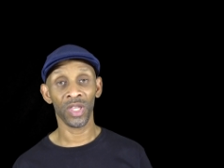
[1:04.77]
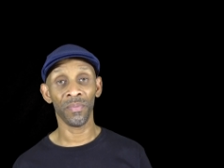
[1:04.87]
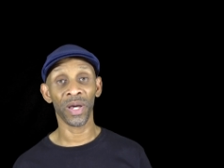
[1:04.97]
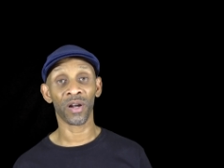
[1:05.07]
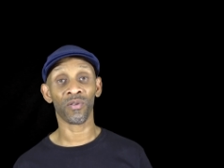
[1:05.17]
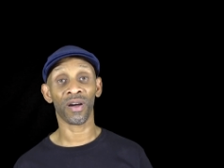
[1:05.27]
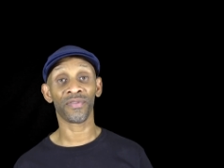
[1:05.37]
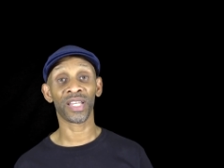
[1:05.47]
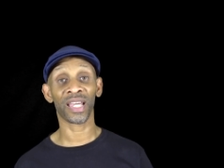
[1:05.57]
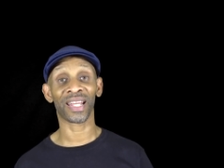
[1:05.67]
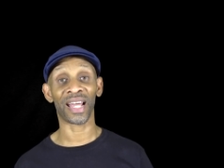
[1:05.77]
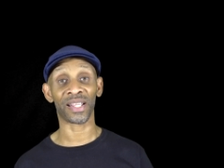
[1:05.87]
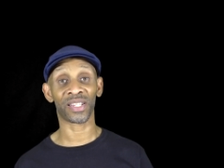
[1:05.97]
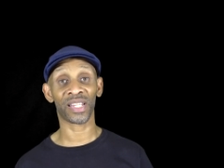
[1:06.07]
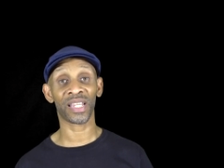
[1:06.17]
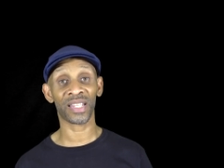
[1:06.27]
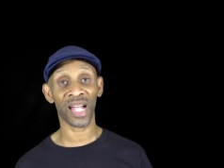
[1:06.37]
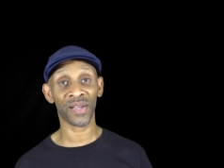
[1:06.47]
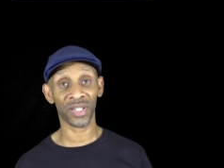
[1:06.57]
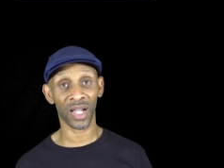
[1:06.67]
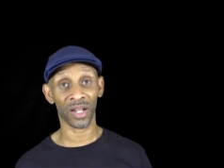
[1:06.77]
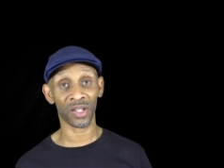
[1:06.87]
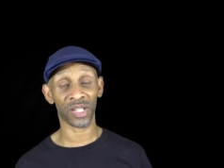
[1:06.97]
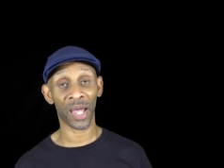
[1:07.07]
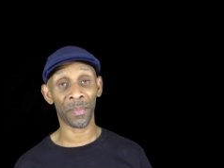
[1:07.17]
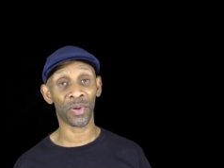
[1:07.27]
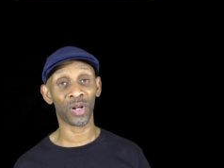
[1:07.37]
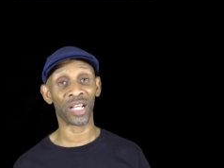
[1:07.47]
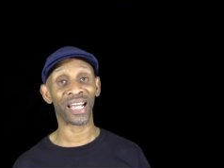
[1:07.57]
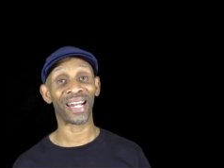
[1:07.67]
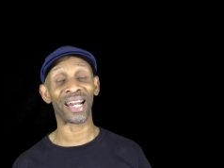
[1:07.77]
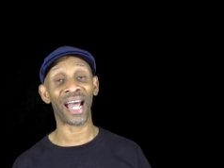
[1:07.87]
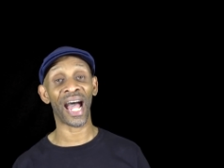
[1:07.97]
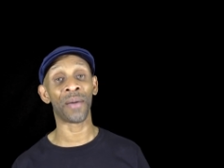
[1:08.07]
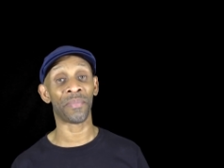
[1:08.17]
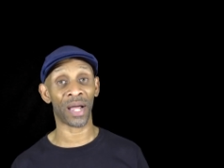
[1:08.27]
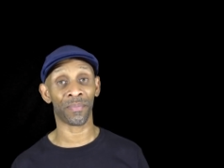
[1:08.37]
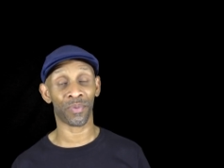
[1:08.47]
You're better off taking that six thousand dollars and put it in an iMac